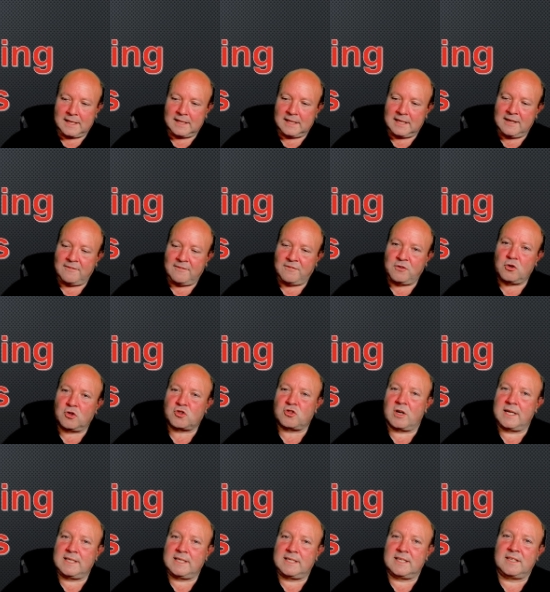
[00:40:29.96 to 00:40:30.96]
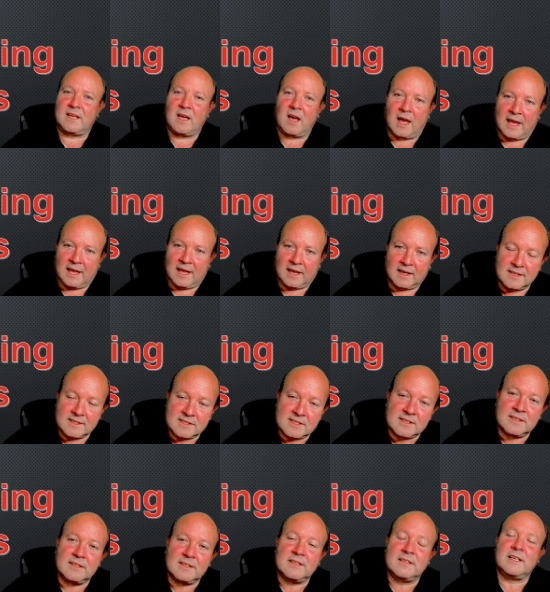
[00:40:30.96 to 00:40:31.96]
if you're trying to diet
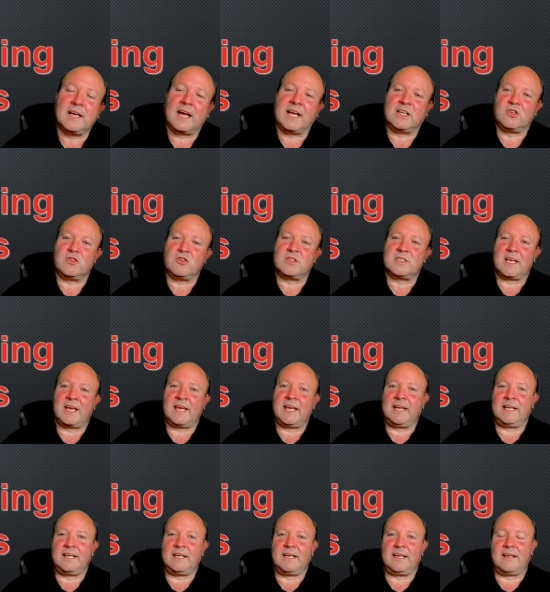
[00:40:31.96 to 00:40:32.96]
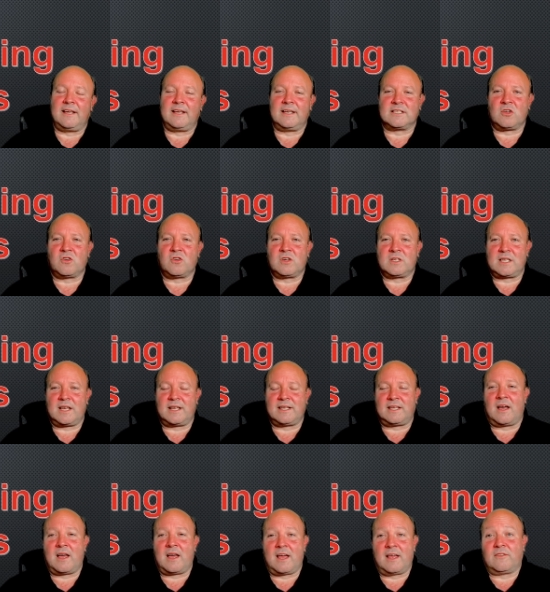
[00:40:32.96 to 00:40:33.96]
and you say, as long as I
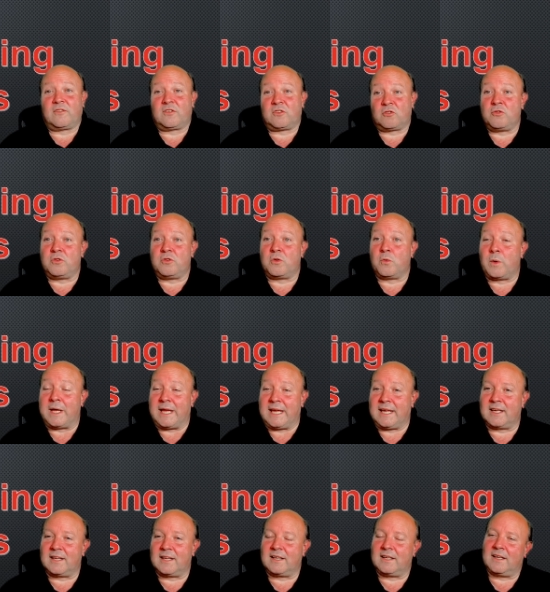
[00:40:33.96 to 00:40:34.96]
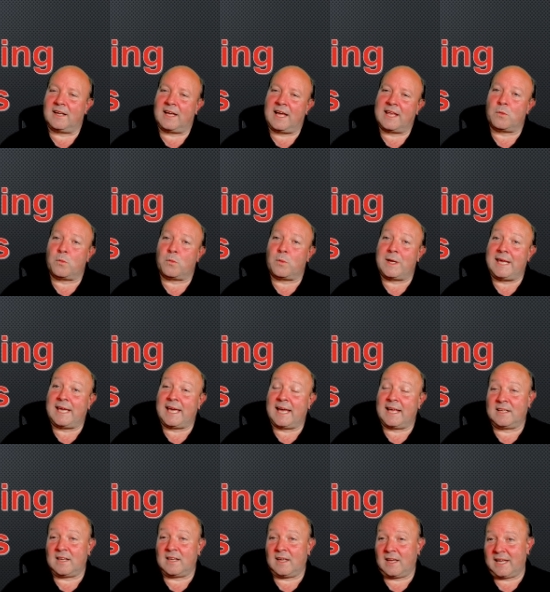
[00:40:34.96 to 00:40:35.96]
diet through the week, at the
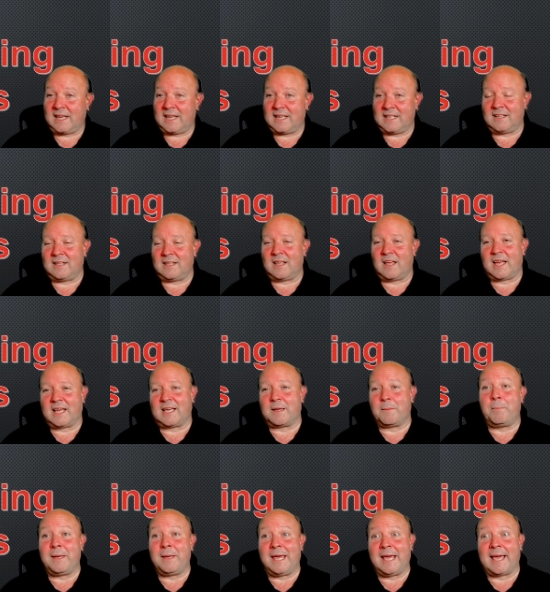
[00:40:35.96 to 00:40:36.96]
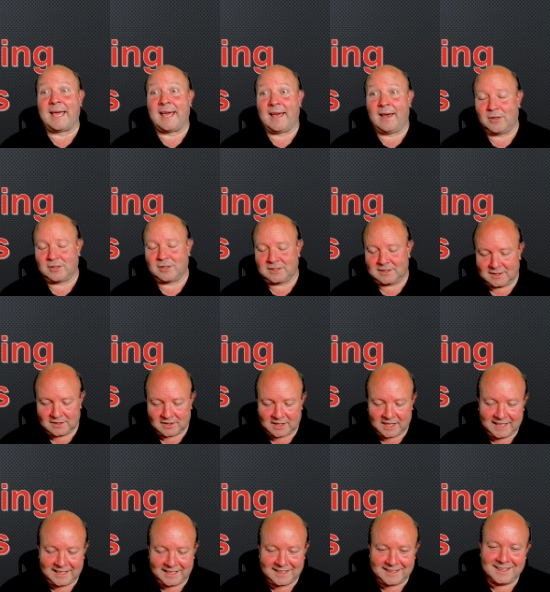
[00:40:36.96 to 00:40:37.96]
weekend I can pig out,
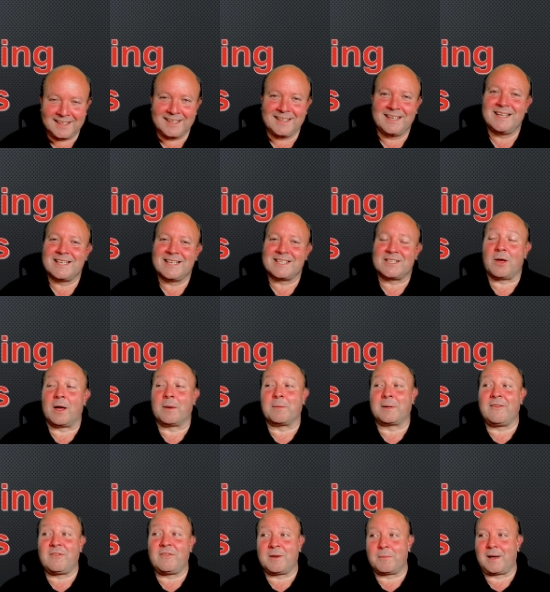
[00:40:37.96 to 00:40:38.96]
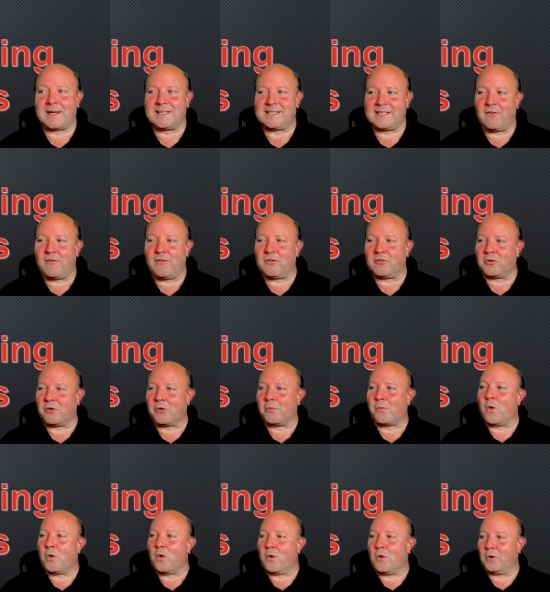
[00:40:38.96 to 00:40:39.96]
okay? So I'm giving myself a
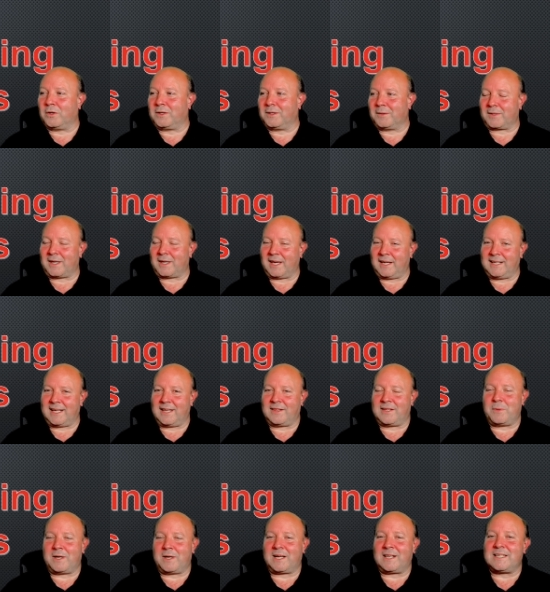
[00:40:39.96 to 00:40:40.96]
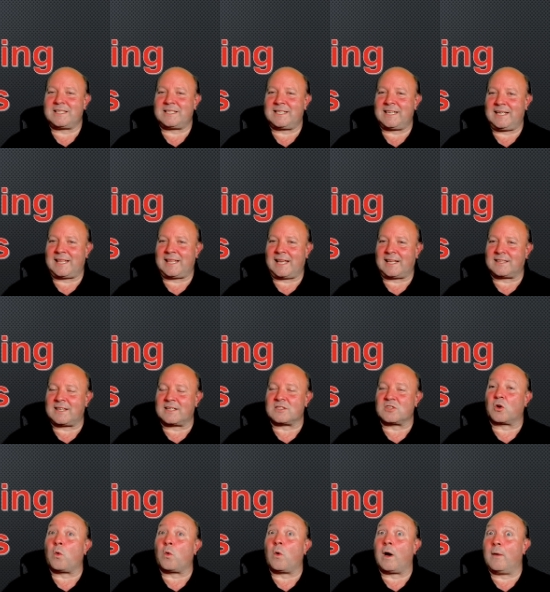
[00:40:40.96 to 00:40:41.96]
reward, okay? Now that we're going to see that
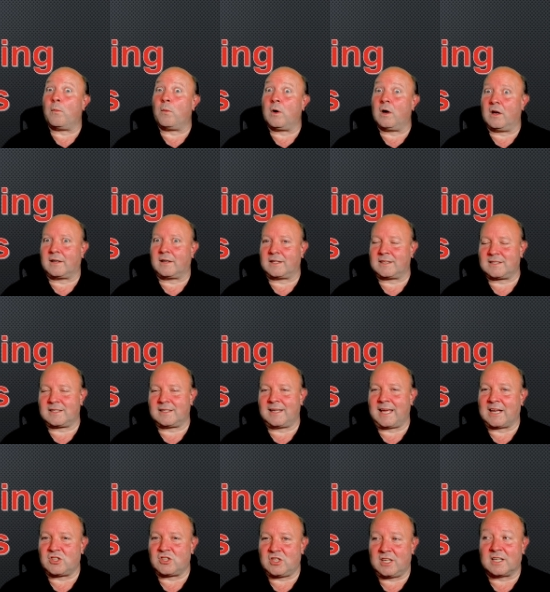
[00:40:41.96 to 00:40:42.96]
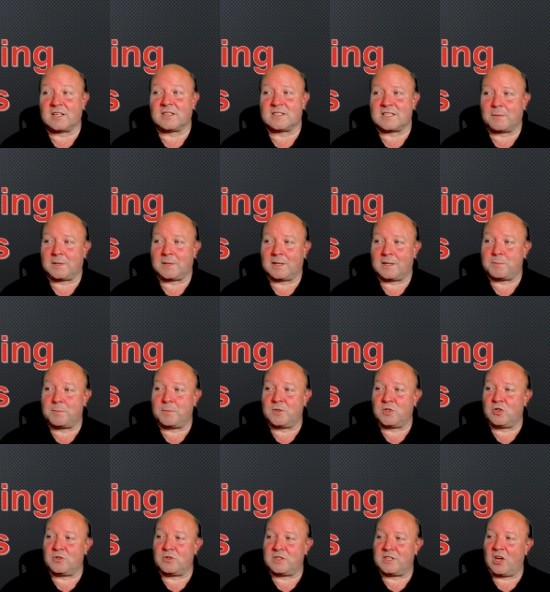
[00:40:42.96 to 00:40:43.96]
doesn't quite work. Actually, it can sometimes
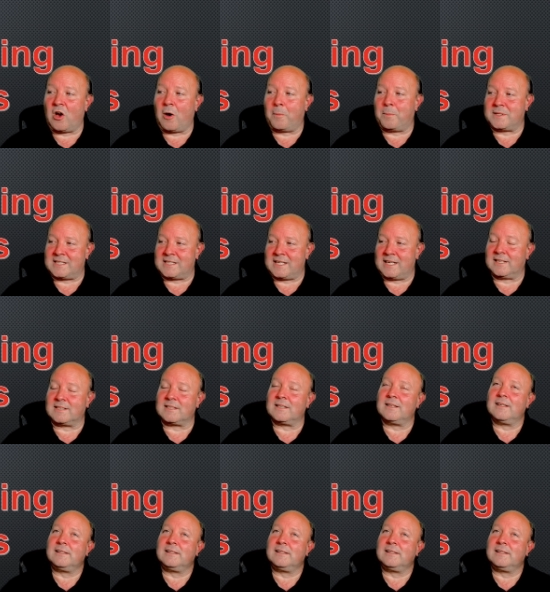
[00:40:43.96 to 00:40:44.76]
produce the opposite.